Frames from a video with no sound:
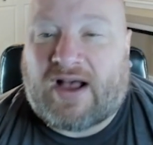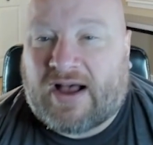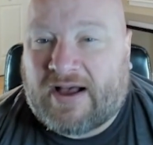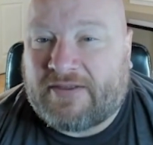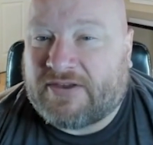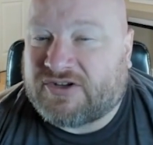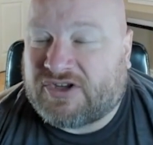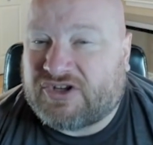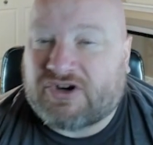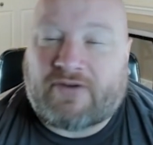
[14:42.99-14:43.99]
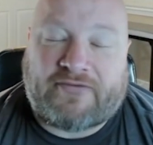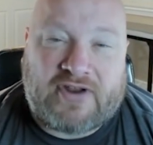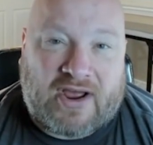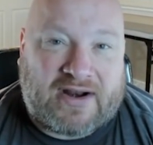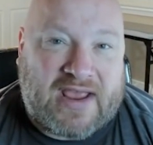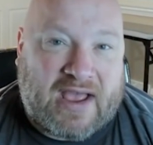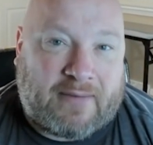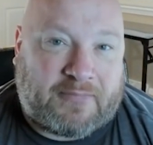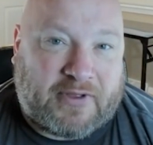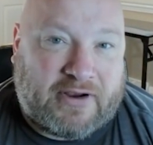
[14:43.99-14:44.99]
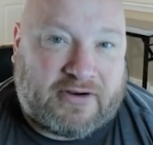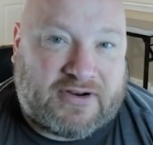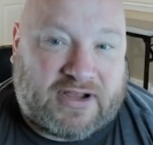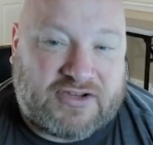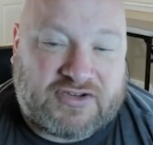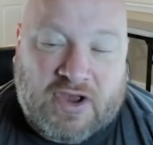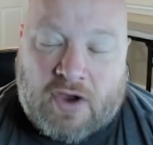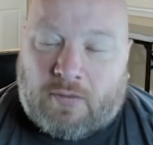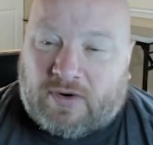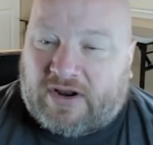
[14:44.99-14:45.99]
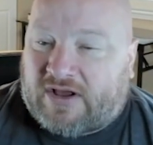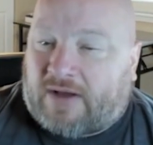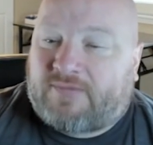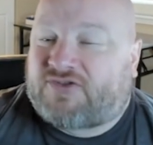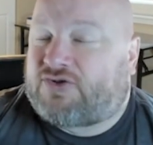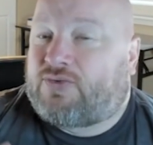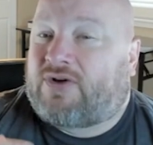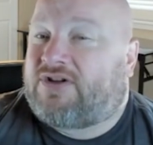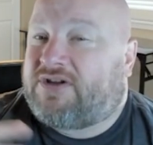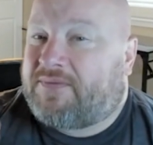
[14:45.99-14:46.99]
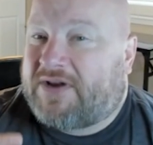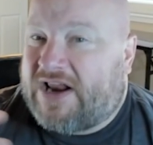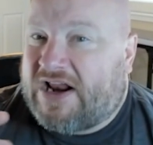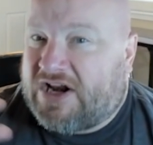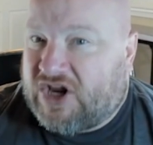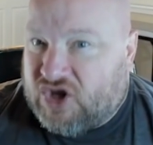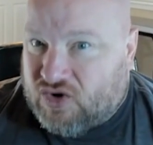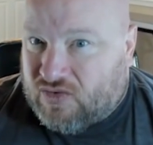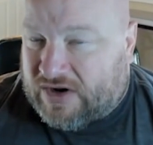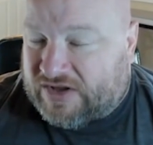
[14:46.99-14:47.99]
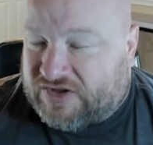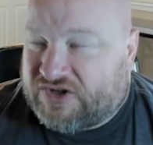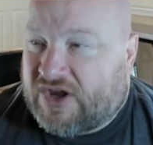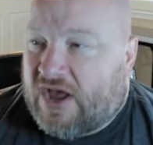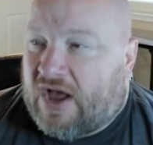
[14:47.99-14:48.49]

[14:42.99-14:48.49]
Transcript: the Sheriff of Nottingham player does when it comes to eliminating units.